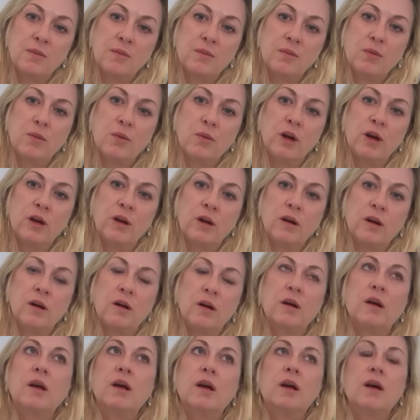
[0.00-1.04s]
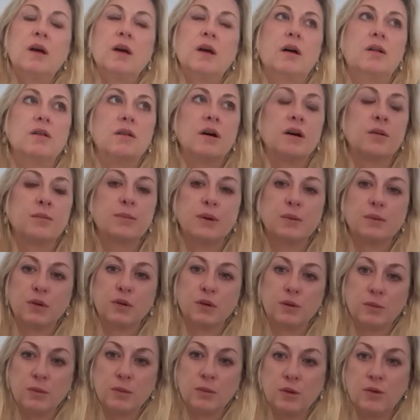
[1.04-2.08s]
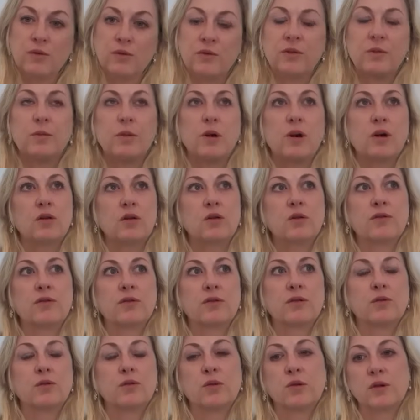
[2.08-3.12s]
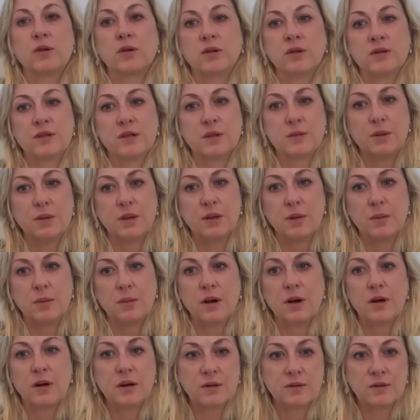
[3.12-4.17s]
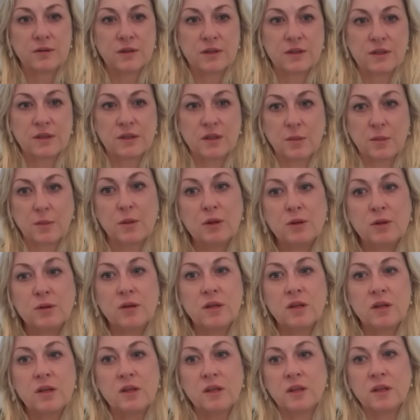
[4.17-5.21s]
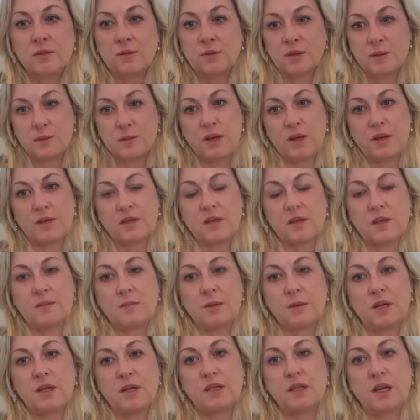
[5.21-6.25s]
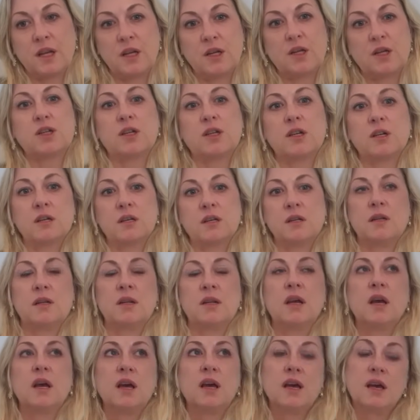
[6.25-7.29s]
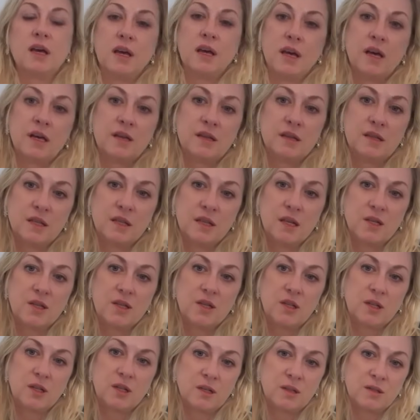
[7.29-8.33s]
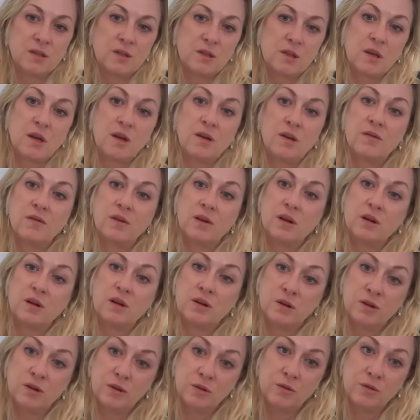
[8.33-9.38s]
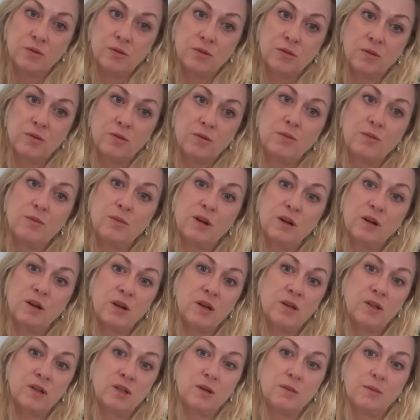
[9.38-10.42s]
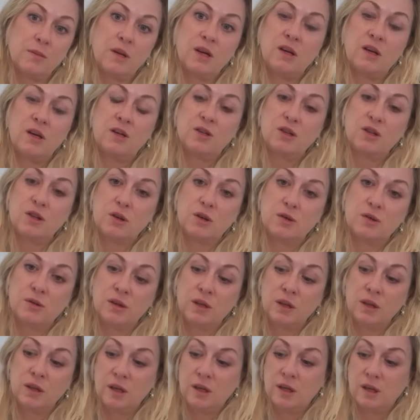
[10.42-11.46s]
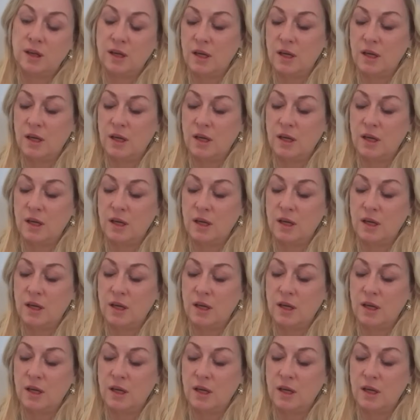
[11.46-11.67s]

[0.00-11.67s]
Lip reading: where a lot of people had moved from all over the world to be a part of this community that was based on meditation and the teachings of our guru, Maharishi Mahesh Yogi.